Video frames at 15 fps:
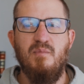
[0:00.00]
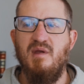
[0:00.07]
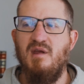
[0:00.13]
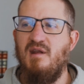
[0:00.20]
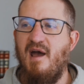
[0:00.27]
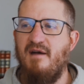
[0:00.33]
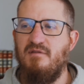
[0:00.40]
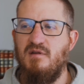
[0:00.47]

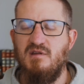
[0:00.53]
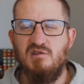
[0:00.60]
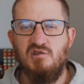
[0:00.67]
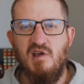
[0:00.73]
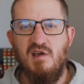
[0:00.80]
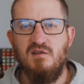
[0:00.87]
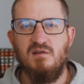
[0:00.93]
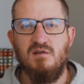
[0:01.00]
being having to
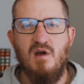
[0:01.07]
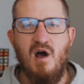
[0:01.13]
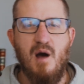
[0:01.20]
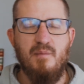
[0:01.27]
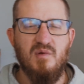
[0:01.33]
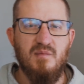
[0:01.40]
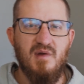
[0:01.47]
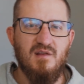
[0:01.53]
chase
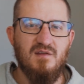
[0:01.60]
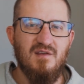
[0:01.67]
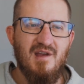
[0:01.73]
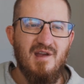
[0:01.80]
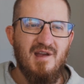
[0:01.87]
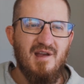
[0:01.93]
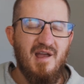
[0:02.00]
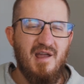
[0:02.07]
compliments
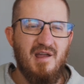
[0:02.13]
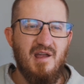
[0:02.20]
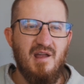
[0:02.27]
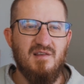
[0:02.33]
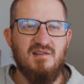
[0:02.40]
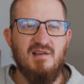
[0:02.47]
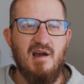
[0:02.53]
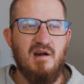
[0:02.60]
and,
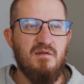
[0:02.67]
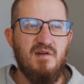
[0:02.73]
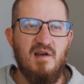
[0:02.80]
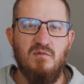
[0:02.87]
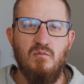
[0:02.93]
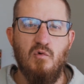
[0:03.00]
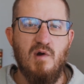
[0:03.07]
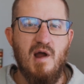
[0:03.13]
and
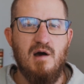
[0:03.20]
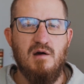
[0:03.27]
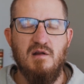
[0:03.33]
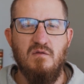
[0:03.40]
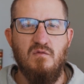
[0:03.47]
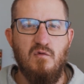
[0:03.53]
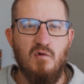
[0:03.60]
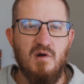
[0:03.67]
sacrifice
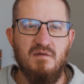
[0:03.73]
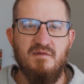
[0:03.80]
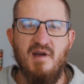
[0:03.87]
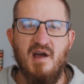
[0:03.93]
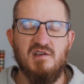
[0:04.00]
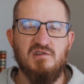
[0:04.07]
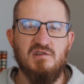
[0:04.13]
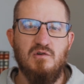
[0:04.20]
morality for
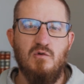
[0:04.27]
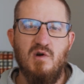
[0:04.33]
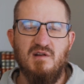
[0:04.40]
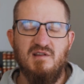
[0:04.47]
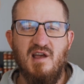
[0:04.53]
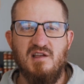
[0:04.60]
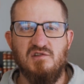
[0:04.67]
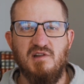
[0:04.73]
affection or
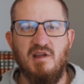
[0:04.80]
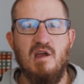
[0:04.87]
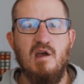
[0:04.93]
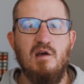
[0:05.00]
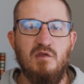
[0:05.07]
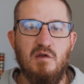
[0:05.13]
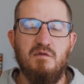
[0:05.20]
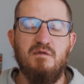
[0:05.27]
attention. Like
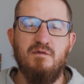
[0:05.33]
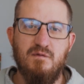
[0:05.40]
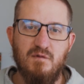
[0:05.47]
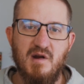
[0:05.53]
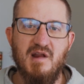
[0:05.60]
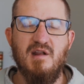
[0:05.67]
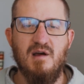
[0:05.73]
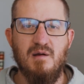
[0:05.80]
the
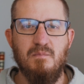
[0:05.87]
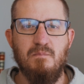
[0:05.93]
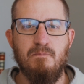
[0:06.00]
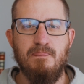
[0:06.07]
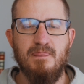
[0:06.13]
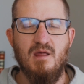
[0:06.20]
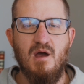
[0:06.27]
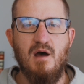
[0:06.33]
freedom
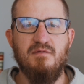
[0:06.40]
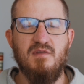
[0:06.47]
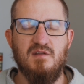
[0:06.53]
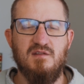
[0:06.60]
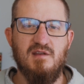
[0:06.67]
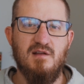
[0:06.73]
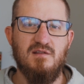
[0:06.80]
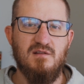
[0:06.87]
of the
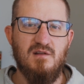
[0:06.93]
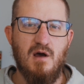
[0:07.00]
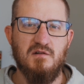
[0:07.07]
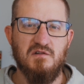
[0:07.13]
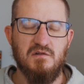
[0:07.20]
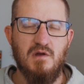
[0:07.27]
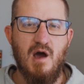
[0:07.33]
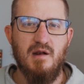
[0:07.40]
sons and
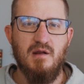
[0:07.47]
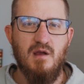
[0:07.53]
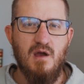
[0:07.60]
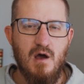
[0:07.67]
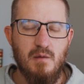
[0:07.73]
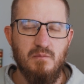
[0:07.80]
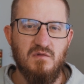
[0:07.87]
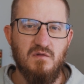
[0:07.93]
daughters of God
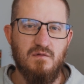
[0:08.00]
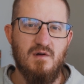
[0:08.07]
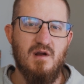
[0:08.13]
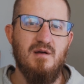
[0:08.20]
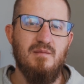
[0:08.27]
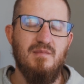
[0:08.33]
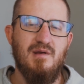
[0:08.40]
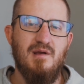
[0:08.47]
comes
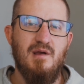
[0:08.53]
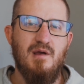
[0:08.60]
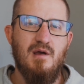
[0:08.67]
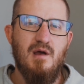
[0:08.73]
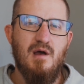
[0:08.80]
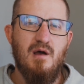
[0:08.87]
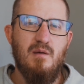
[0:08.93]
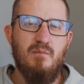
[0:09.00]
from
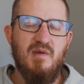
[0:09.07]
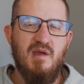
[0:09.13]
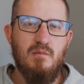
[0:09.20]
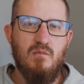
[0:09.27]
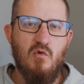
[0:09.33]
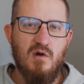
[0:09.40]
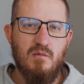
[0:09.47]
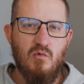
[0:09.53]
being
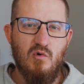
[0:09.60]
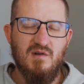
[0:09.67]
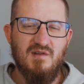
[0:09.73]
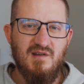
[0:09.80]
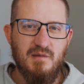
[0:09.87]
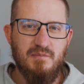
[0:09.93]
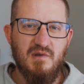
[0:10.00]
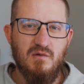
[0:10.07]
more and more
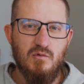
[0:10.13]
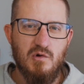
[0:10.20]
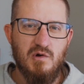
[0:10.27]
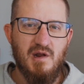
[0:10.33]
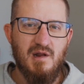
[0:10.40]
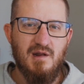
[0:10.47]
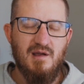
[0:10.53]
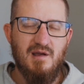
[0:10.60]
deeply
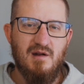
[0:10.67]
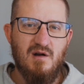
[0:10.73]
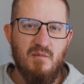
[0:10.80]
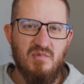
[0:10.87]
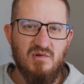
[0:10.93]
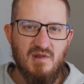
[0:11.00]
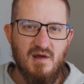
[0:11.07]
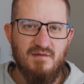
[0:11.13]
rooted in our
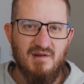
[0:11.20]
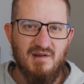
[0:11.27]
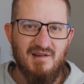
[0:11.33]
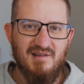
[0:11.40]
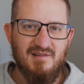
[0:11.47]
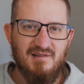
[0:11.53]
belovedness